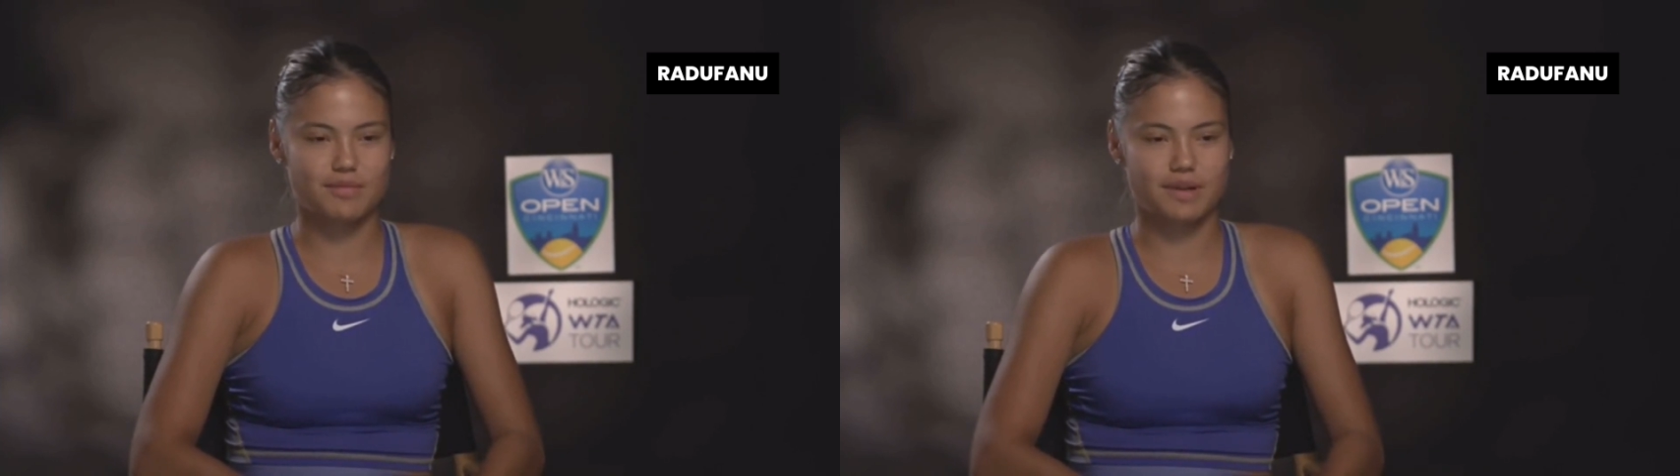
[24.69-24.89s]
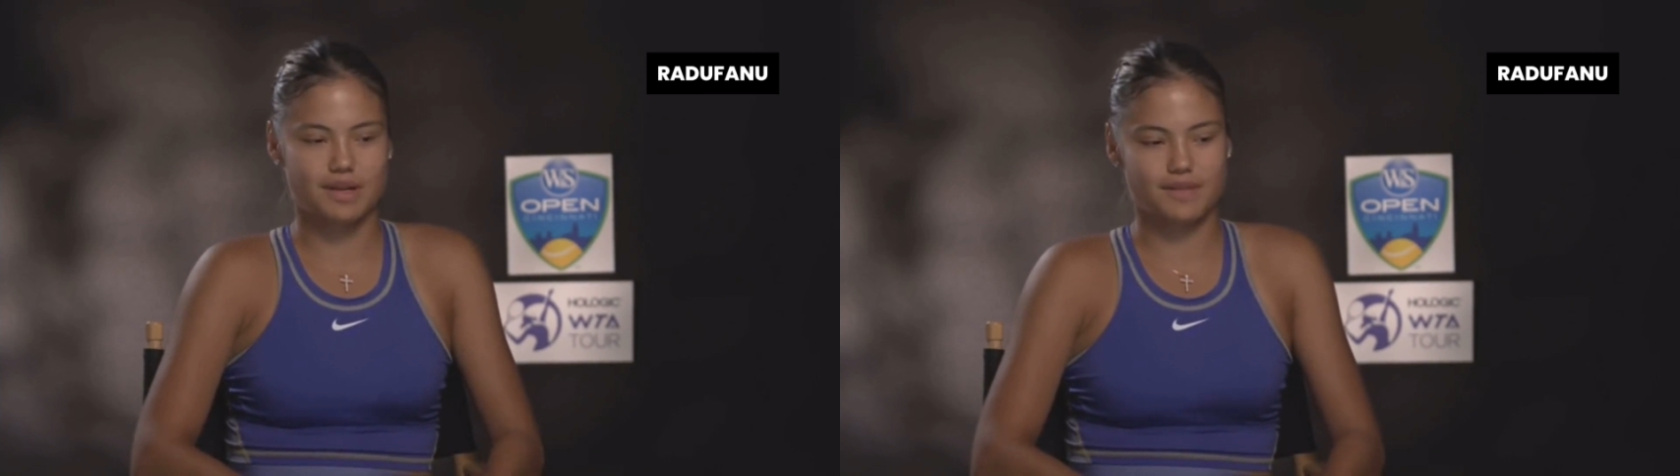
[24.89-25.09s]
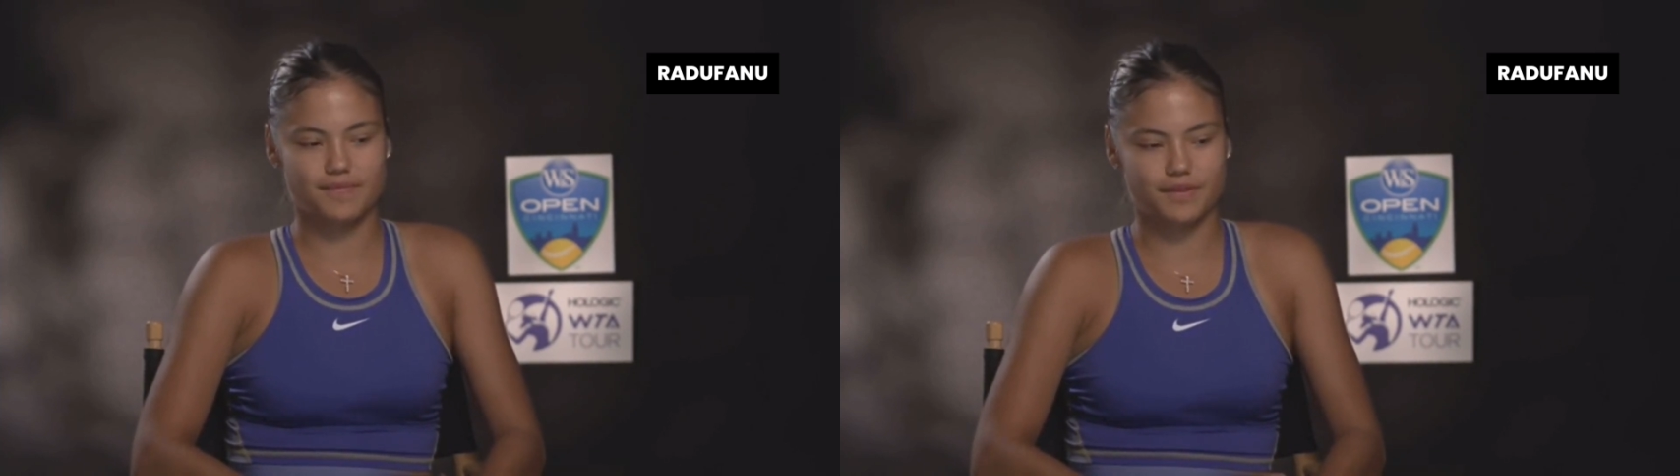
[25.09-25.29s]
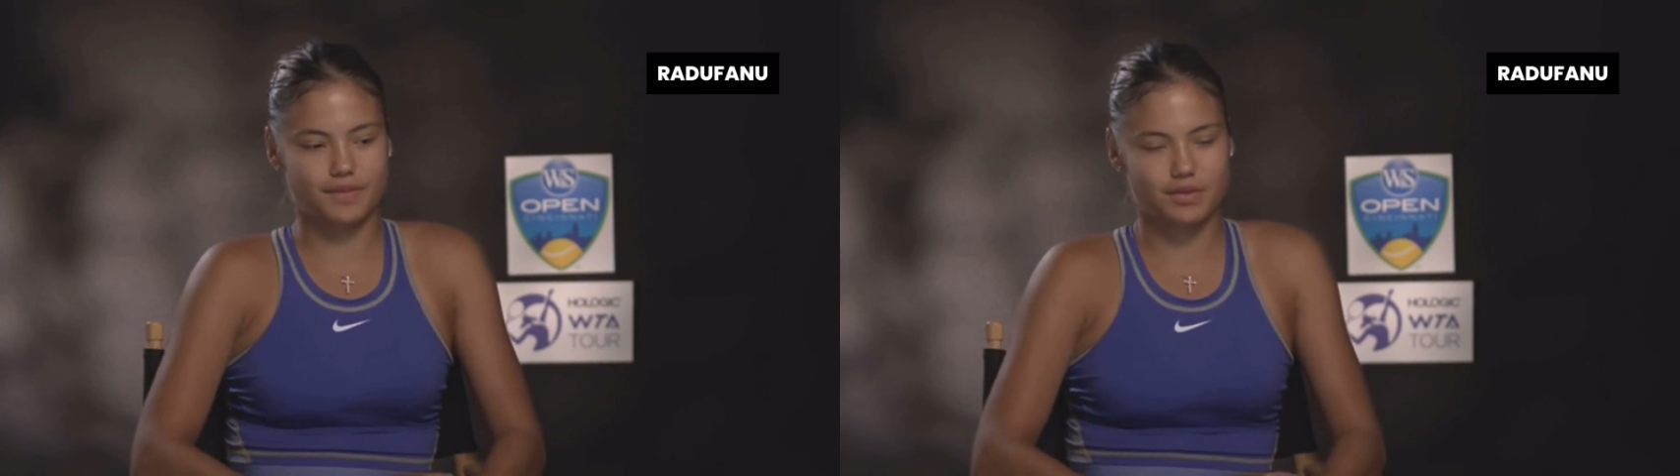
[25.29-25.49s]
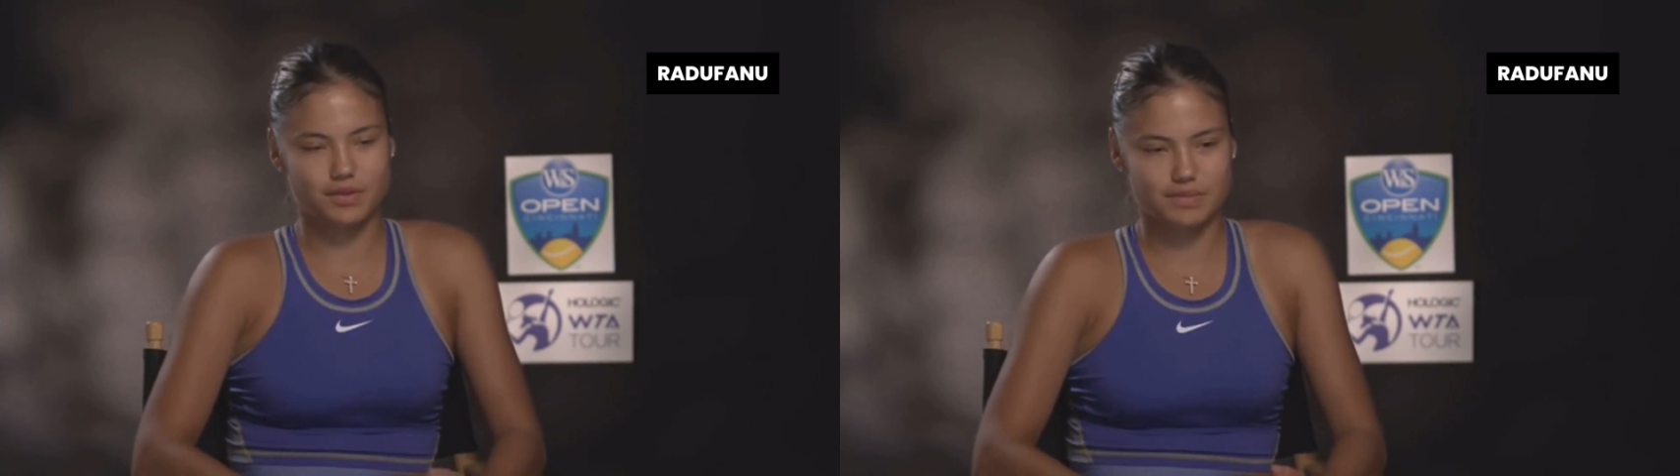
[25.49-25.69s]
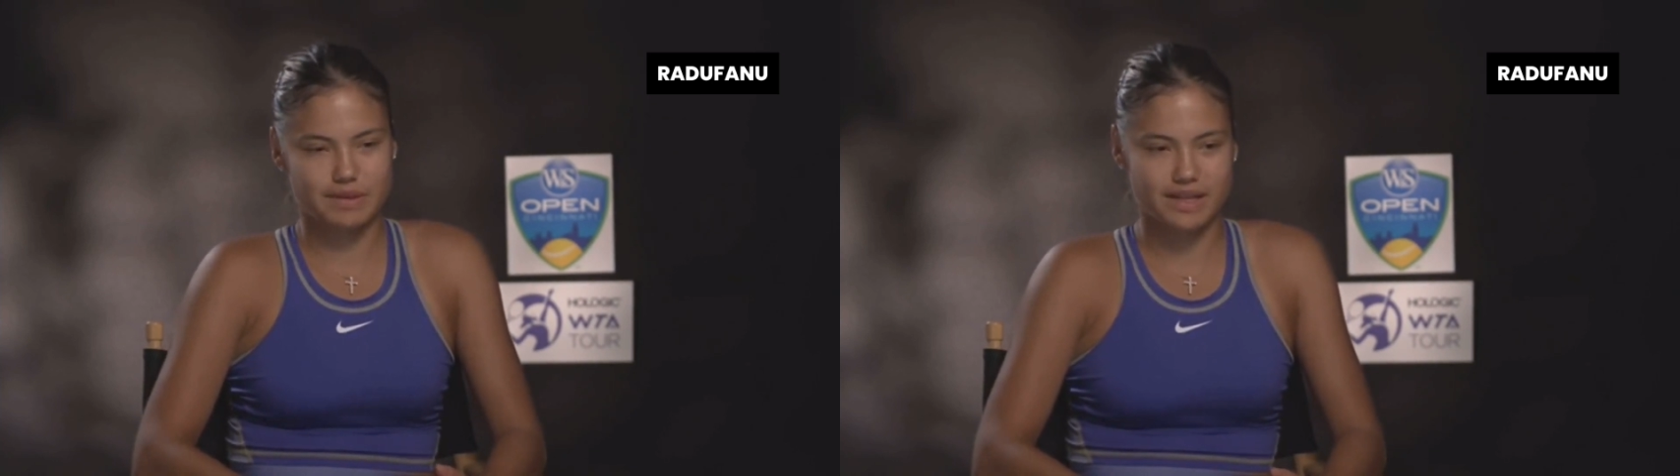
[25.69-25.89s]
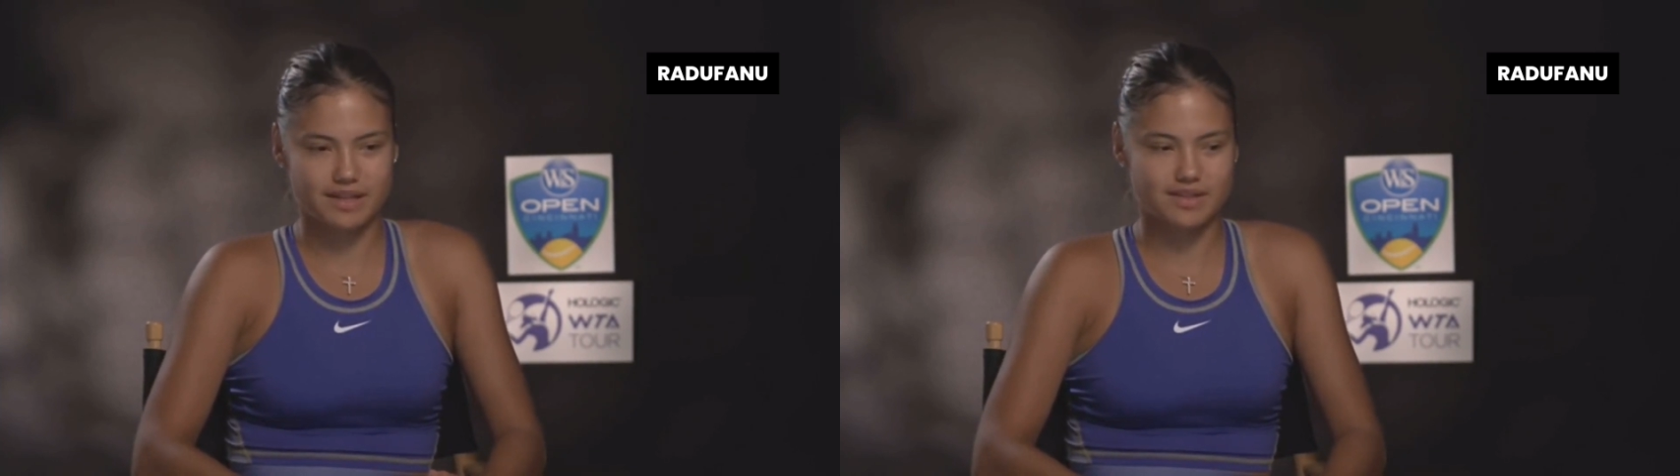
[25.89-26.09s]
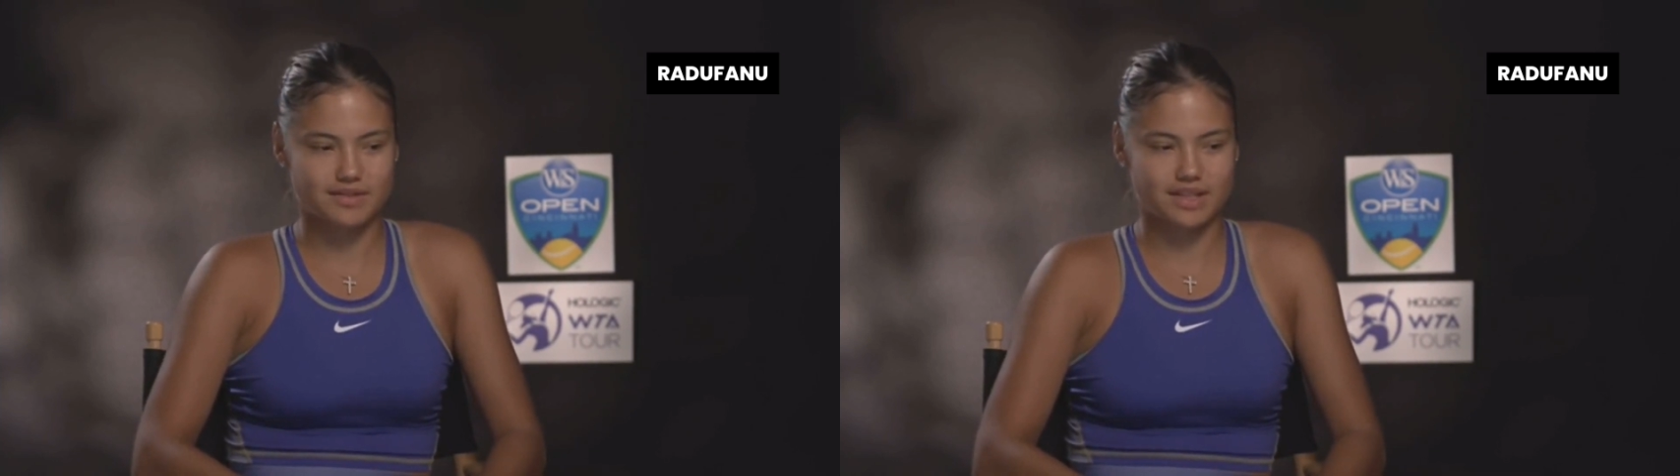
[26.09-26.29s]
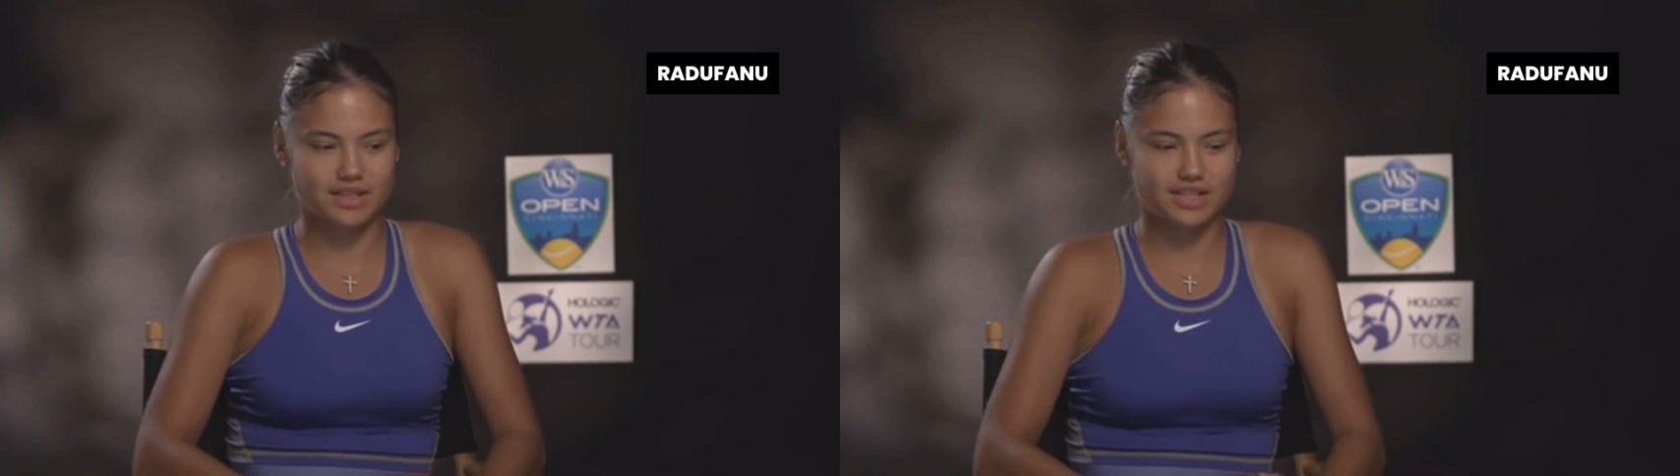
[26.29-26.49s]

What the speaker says: But of course, playing Serena,